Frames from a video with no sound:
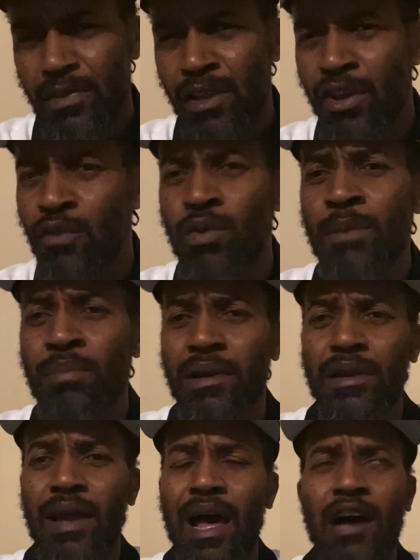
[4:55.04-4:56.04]
if we've been
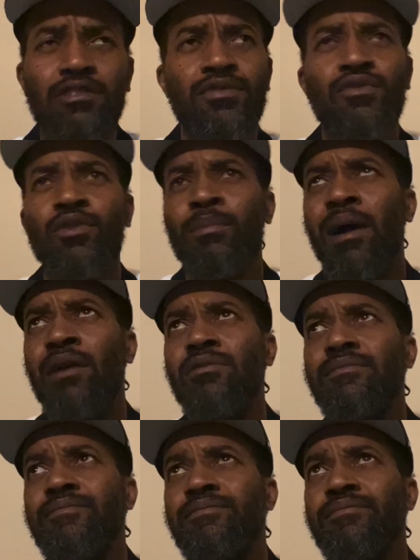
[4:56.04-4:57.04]
in the house for
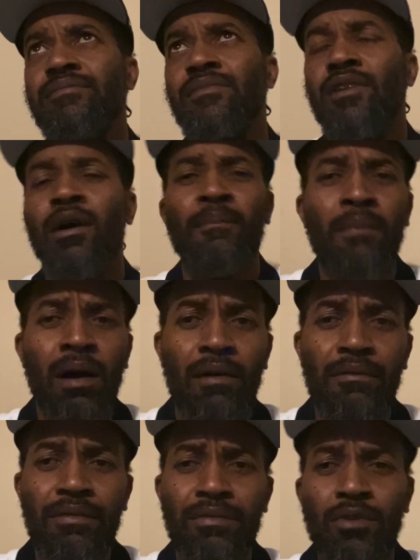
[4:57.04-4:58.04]
about a
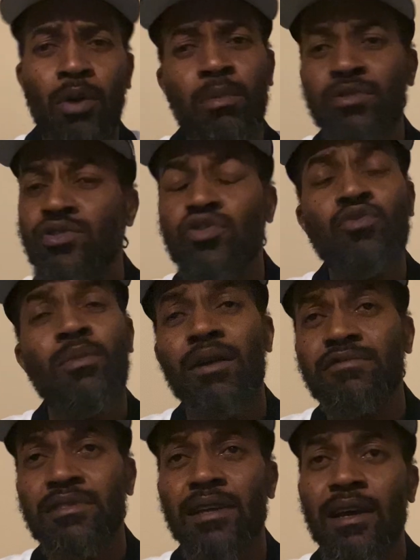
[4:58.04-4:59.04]
month, almost 2
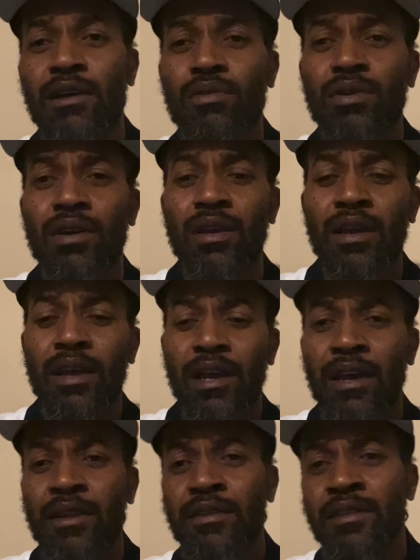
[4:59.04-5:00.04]
months now,
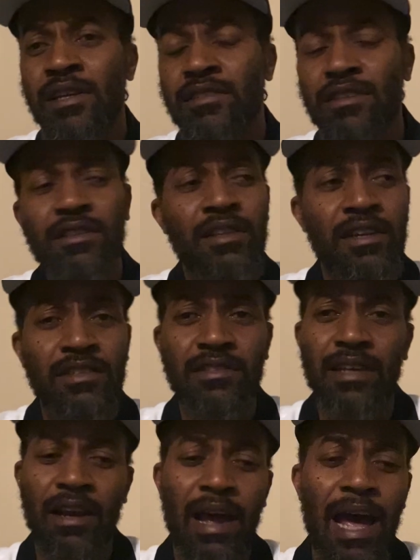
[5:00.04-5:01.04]
And these are things
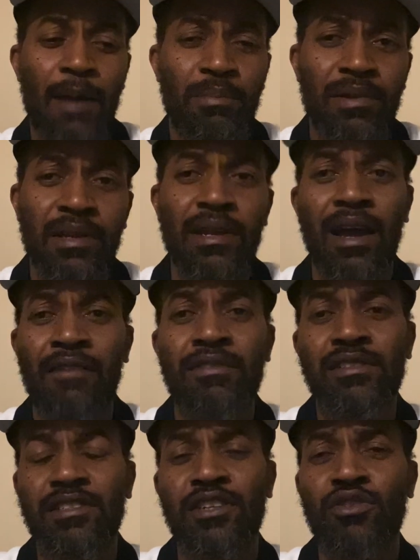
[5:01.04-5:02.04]
that are happening every
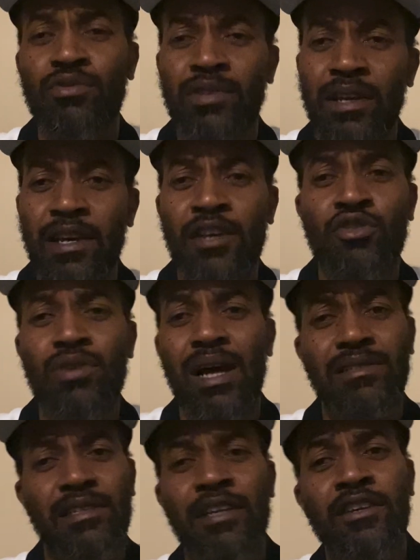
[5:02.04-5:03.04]
single day, and you're
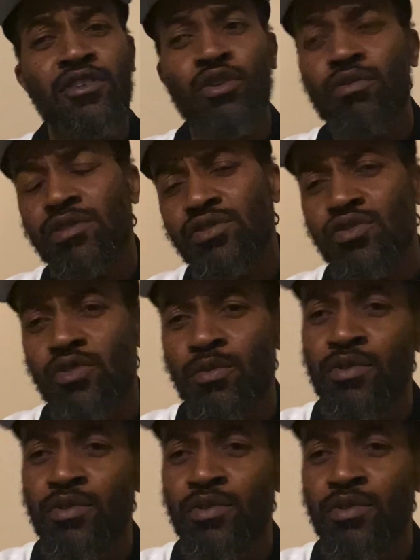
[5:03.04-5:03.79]
not taking notice to them. You